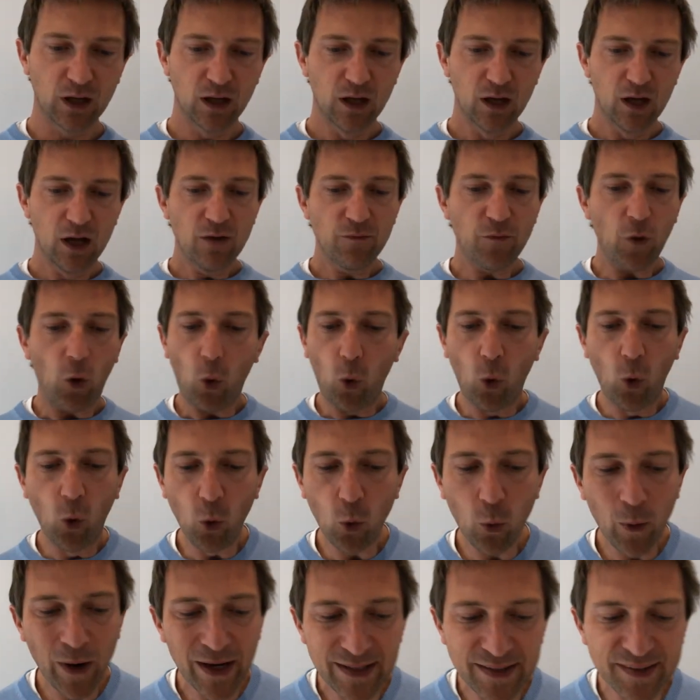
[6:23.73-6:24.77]
For
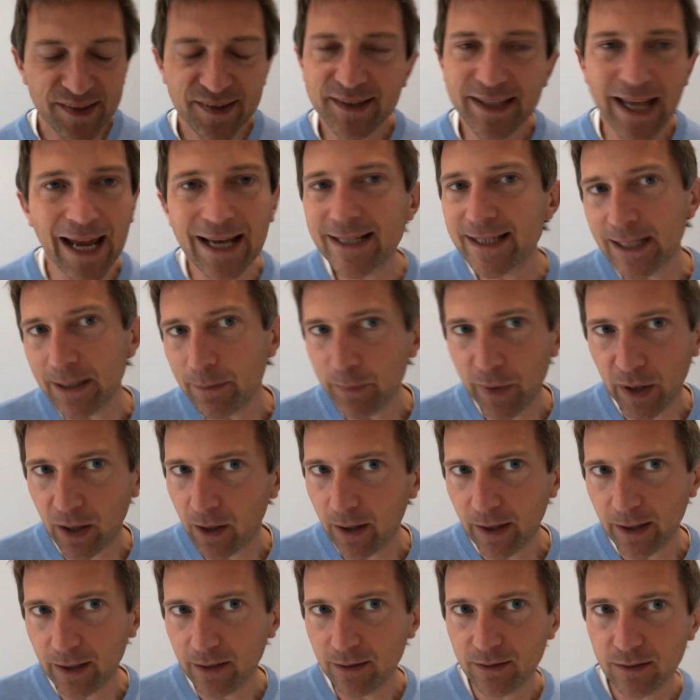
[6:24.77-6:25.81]
always standing
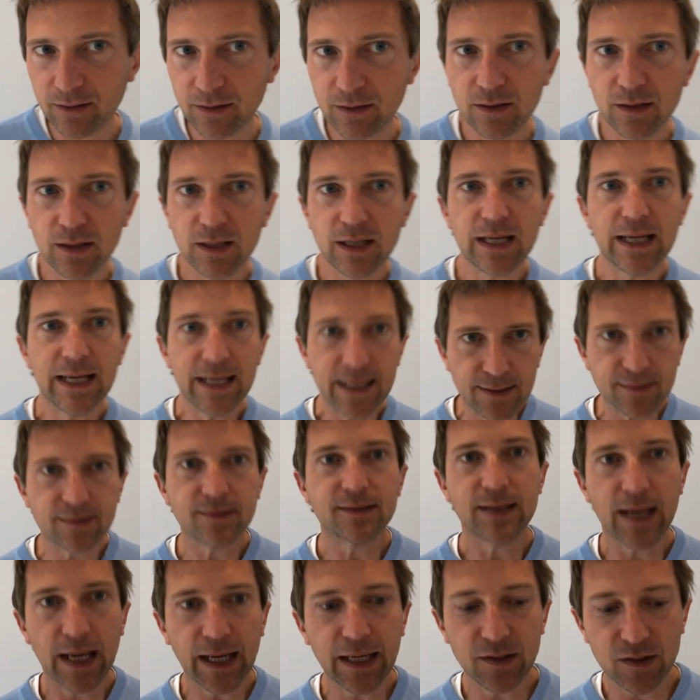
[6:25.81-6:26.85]
by, it
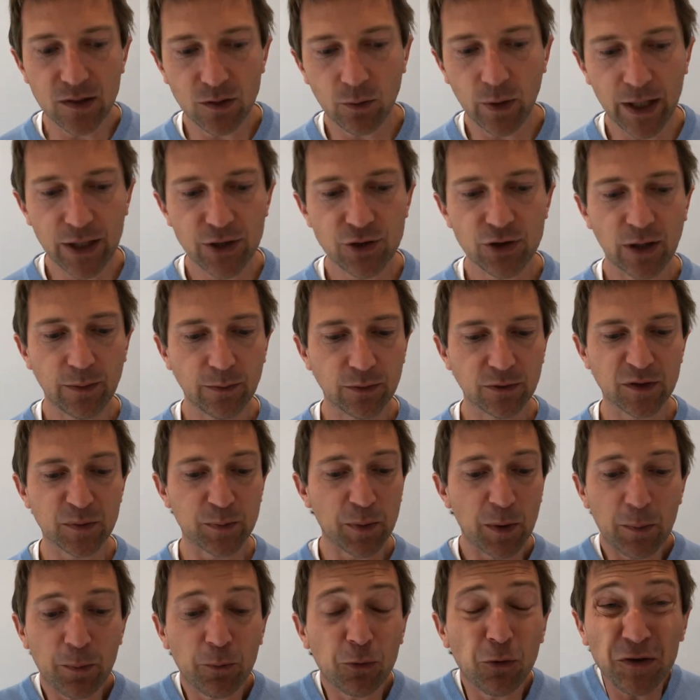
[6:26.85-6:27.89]
takes away troubles.
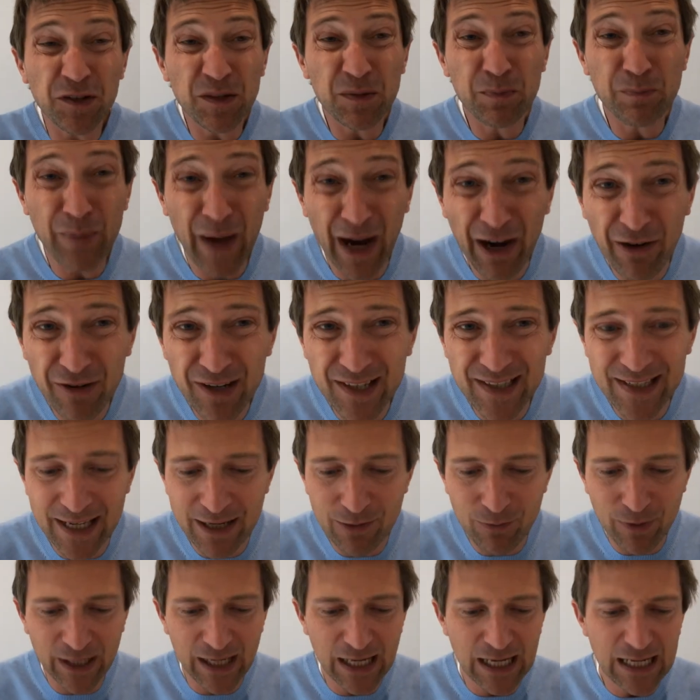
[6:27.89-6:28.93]
But prosperity,
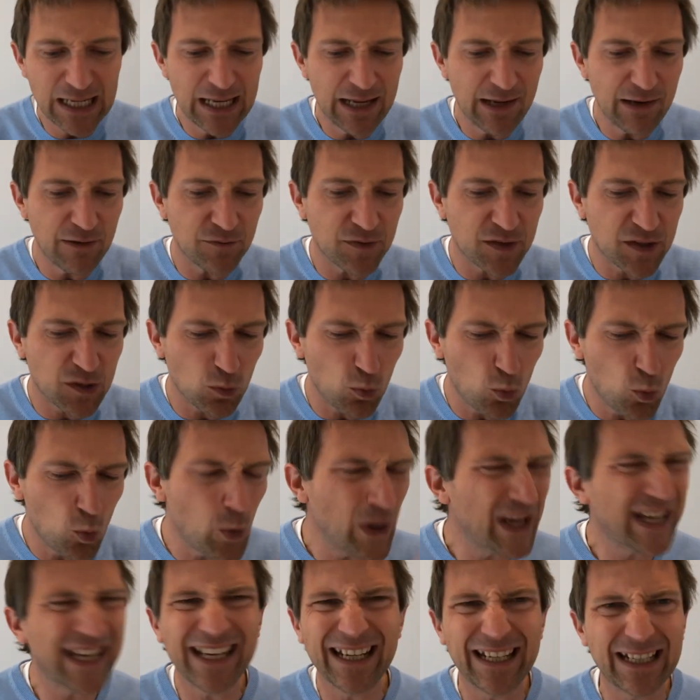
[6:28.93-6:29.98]
when it lives
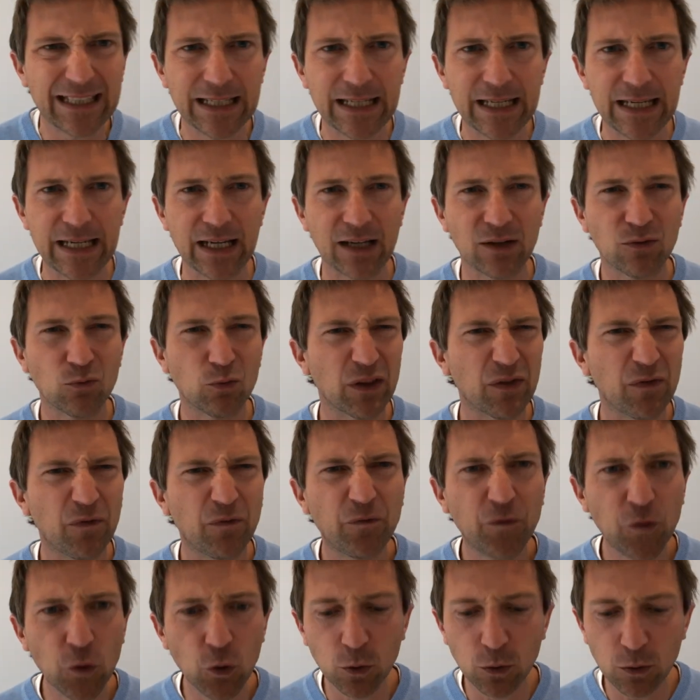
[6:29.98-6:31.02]
wickedly and with
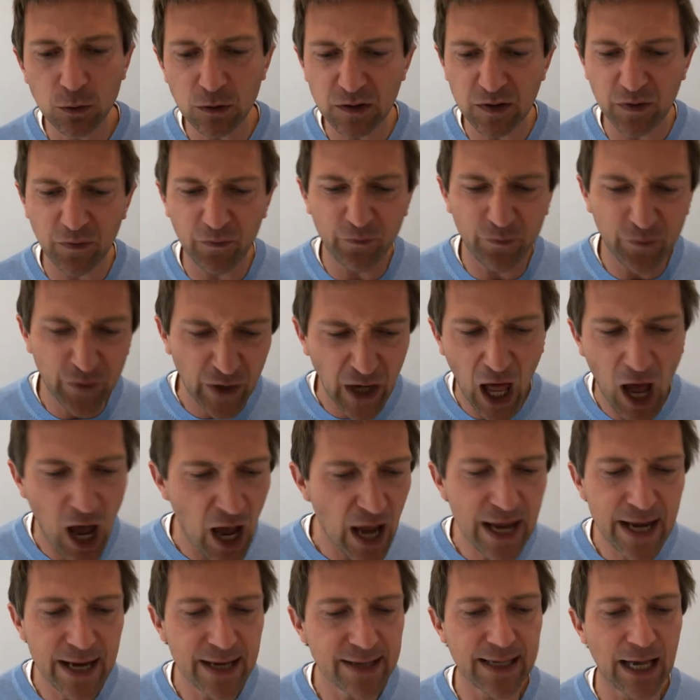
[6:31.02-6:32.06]
fools,
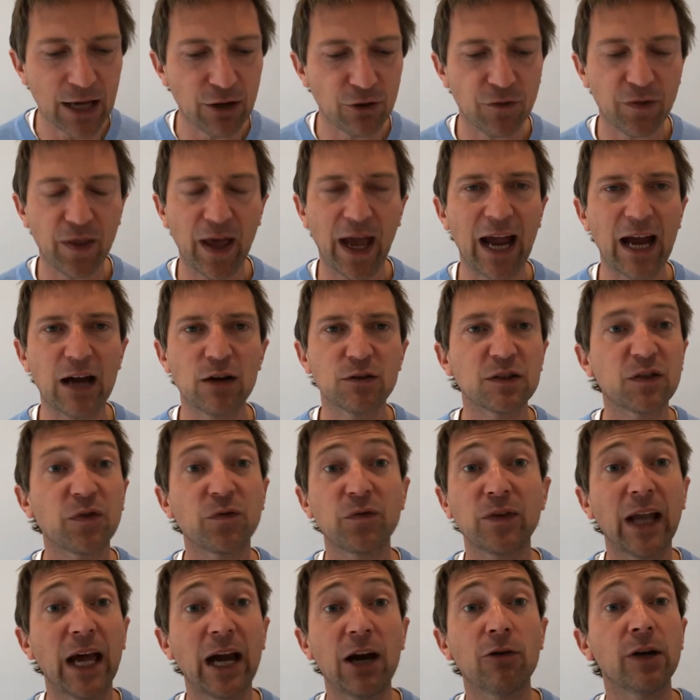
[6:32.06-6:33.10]
flies out of the house,
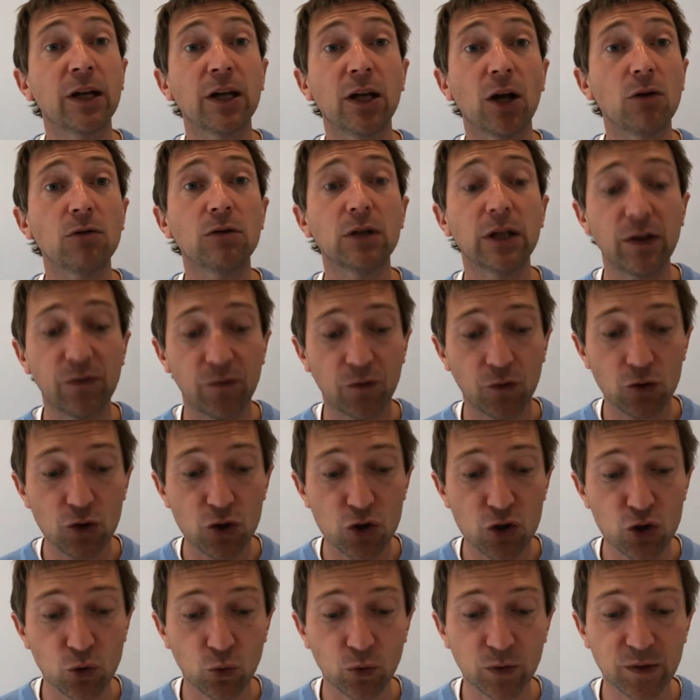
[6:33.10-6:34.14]
flowering only for a
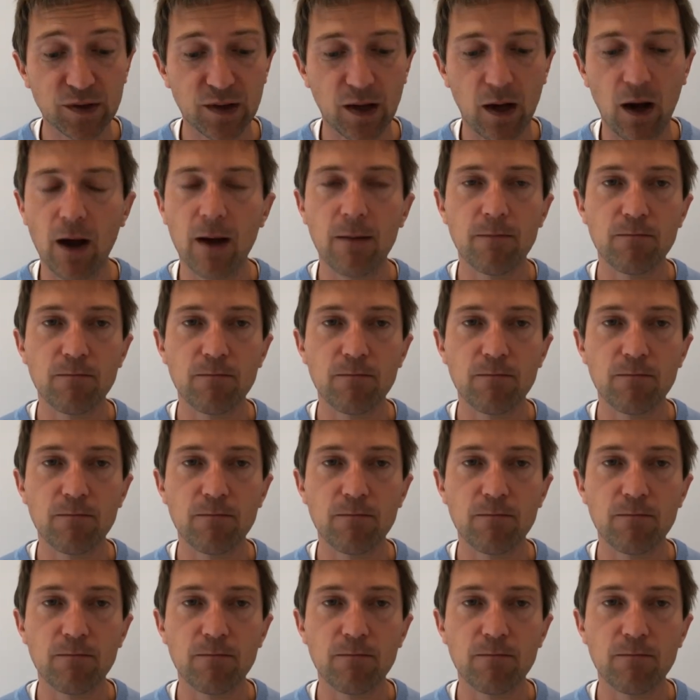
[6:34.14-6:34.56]
short time.